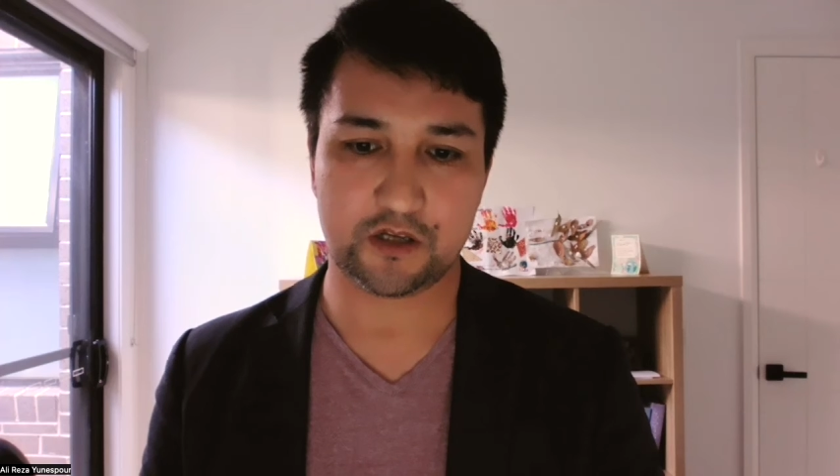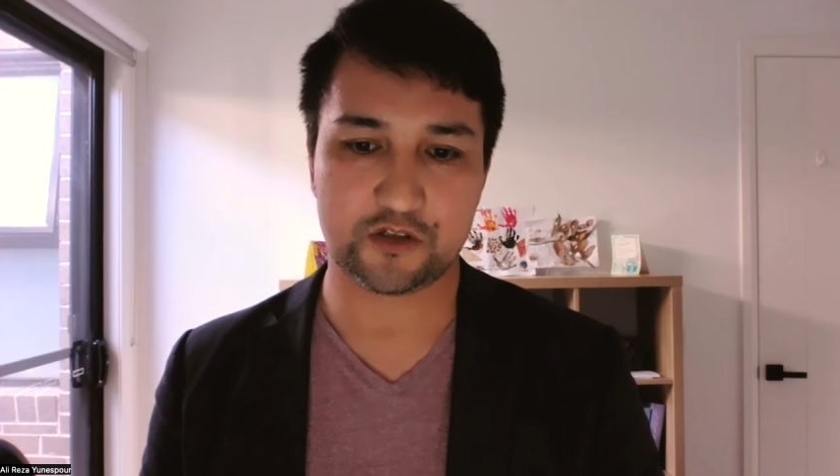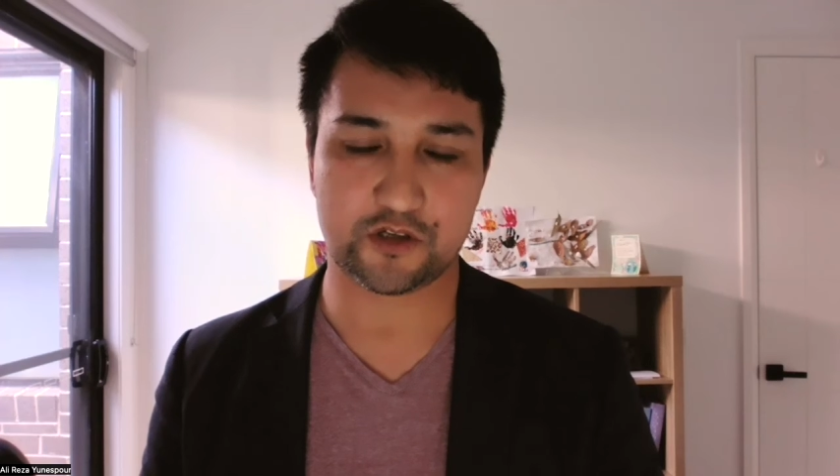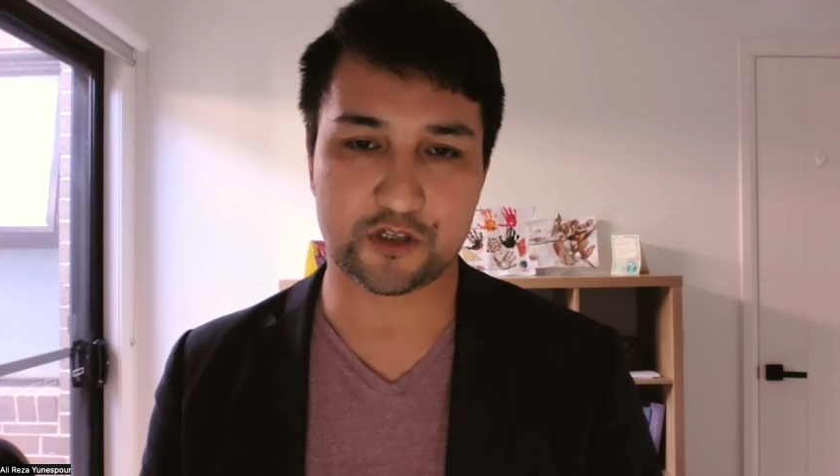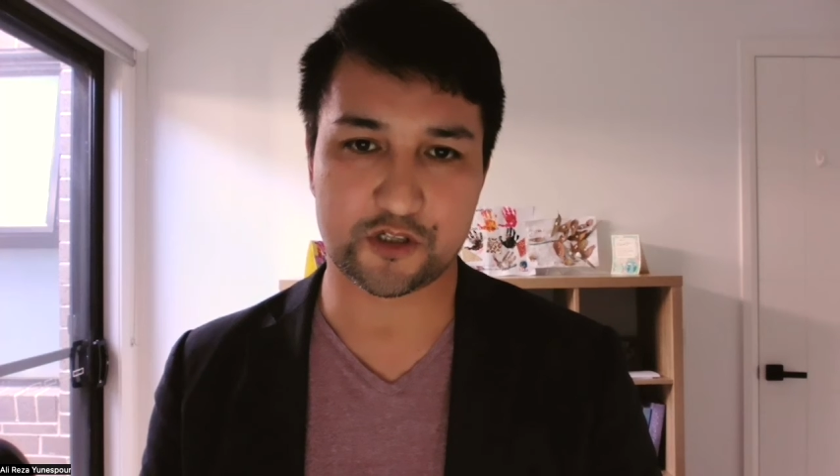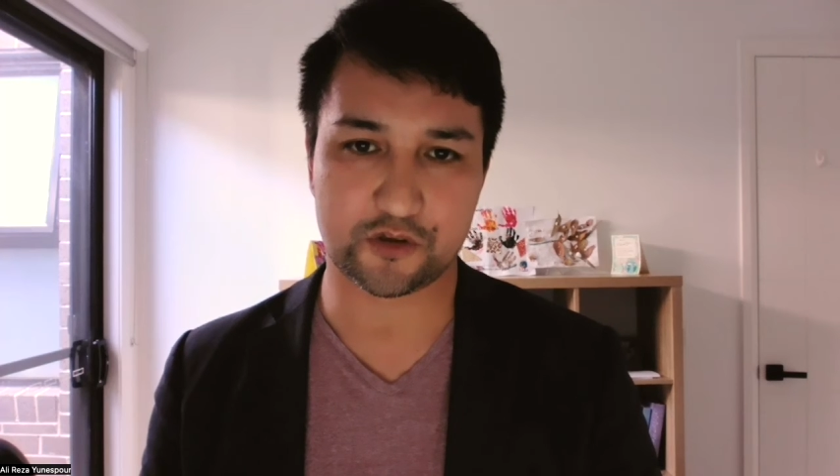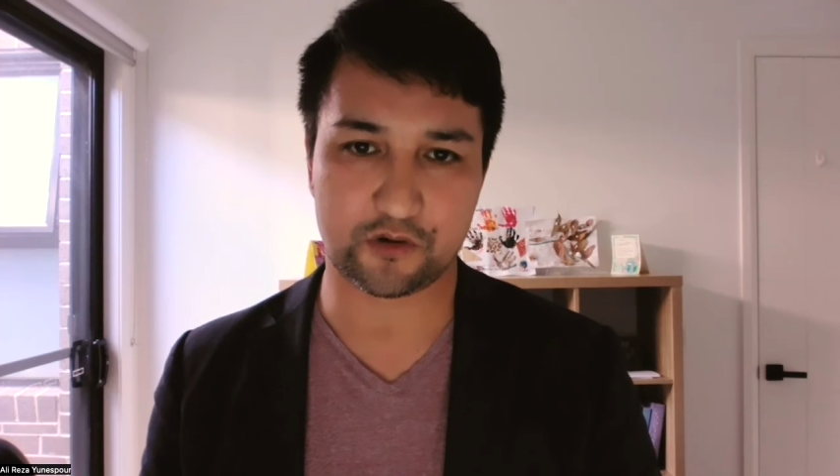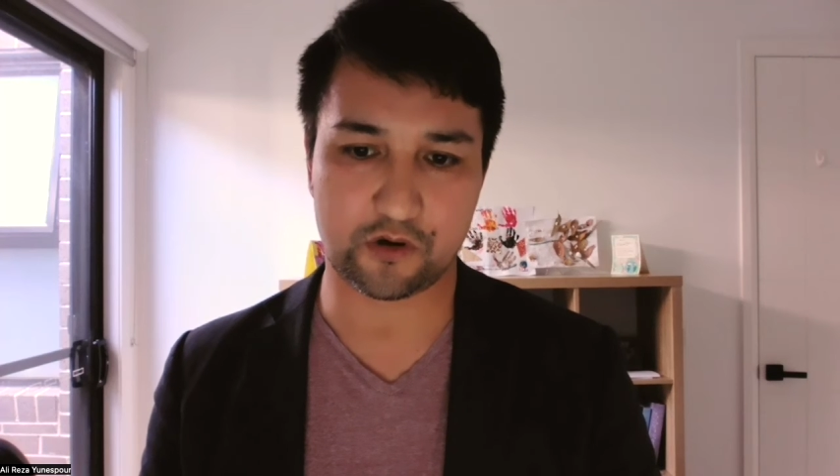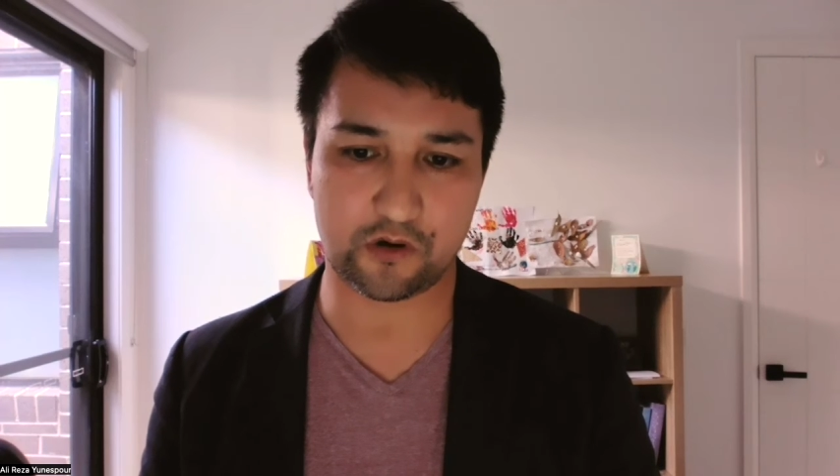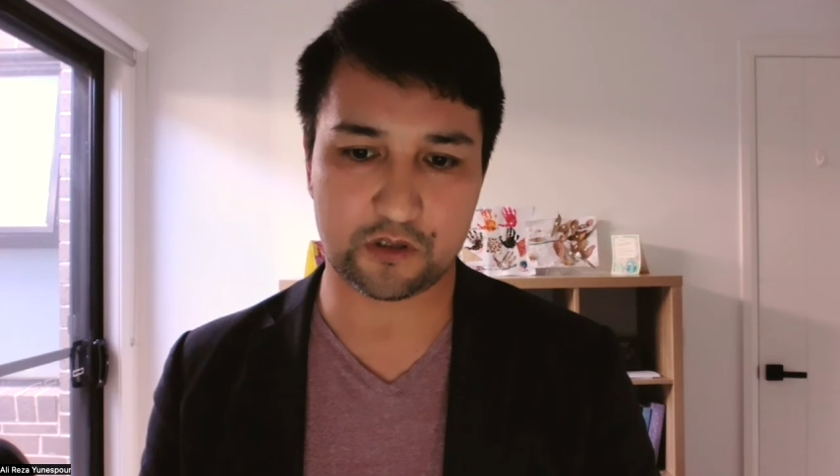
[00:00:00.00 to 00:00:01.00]
to
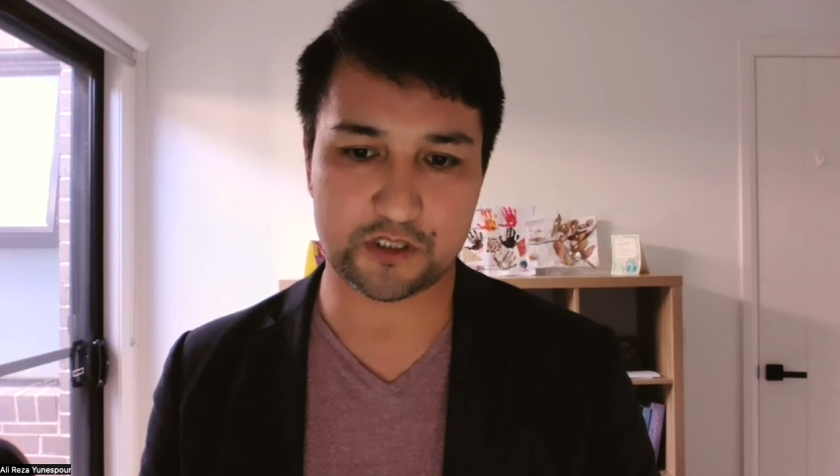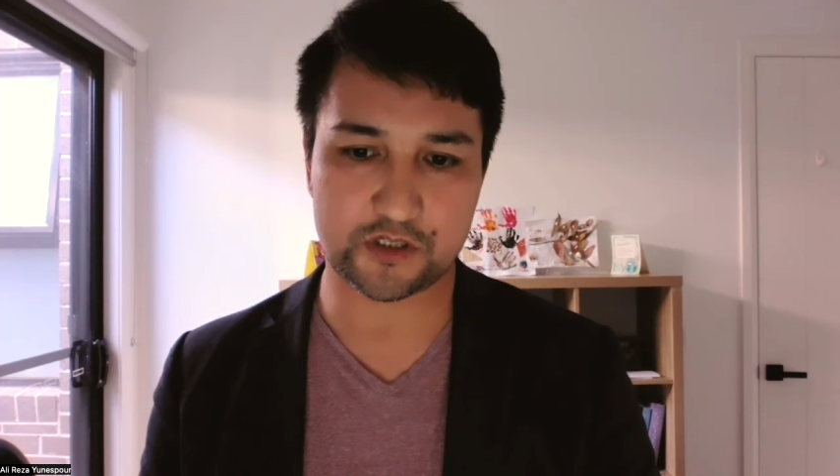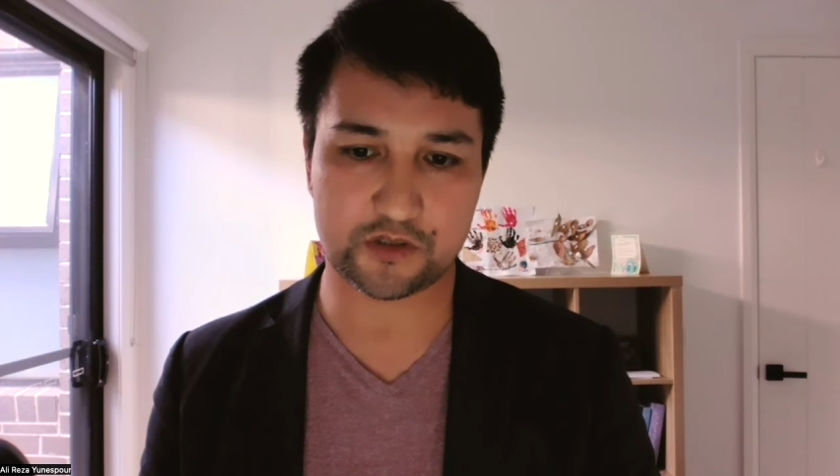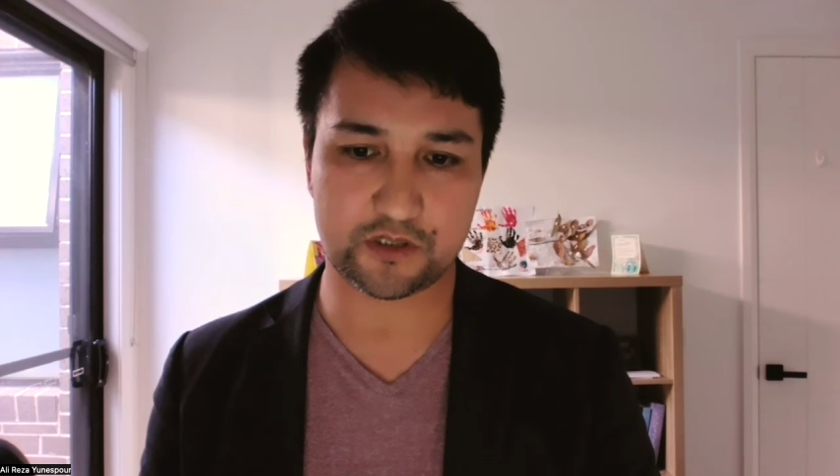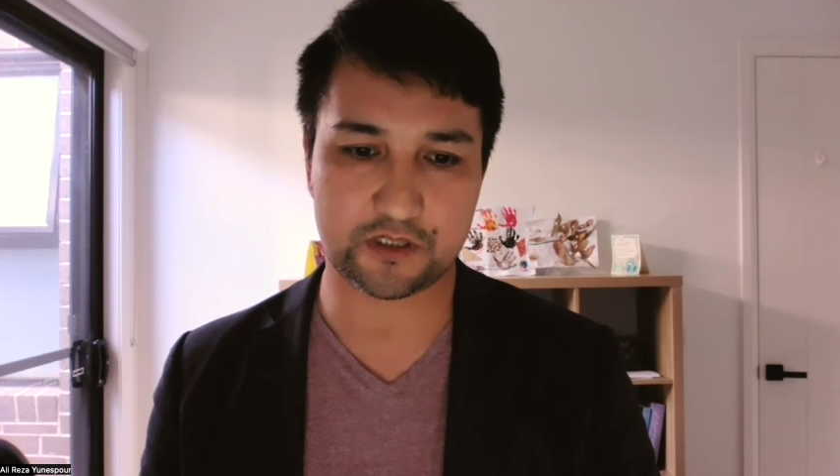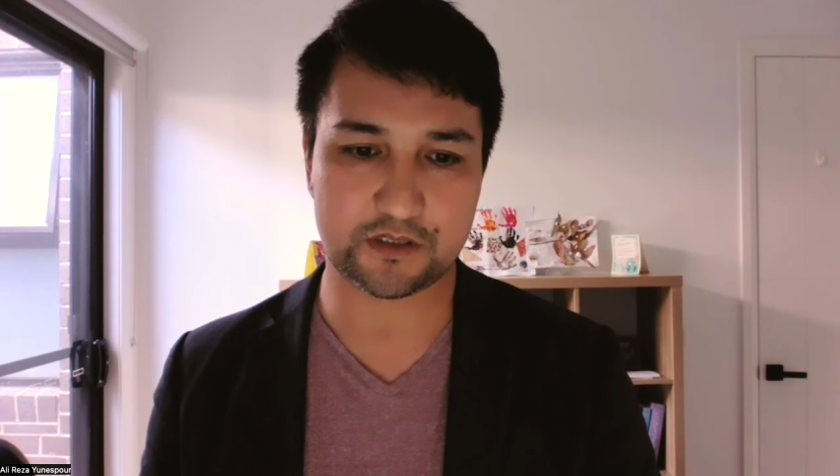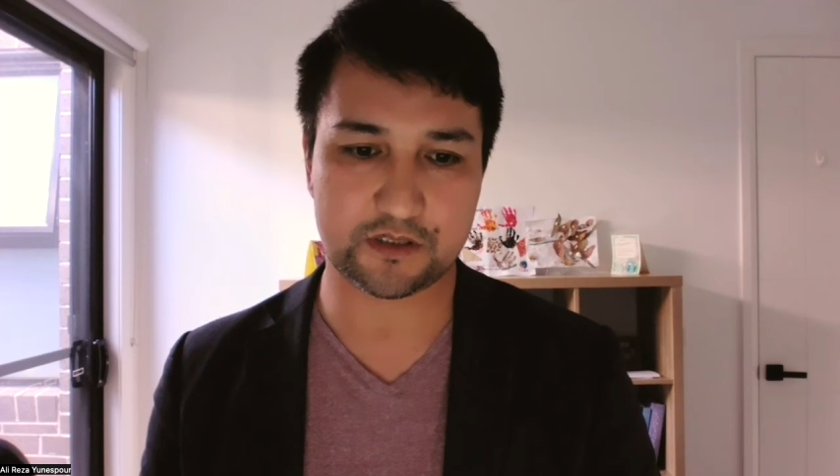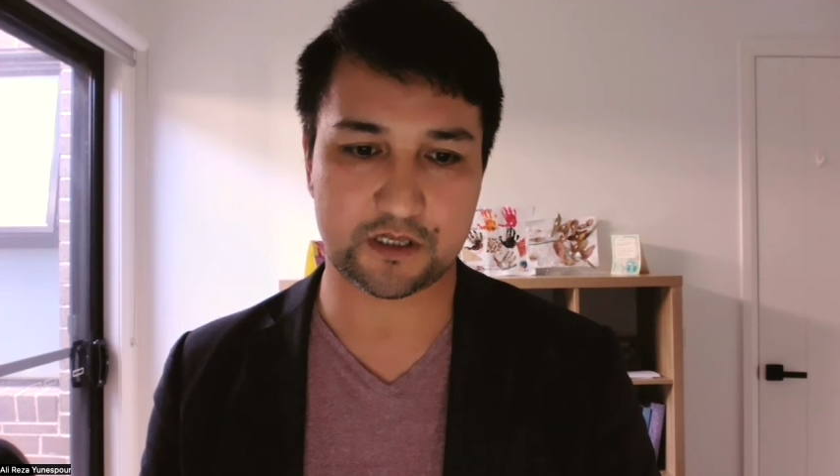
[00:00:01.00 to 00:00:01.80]
ensure all students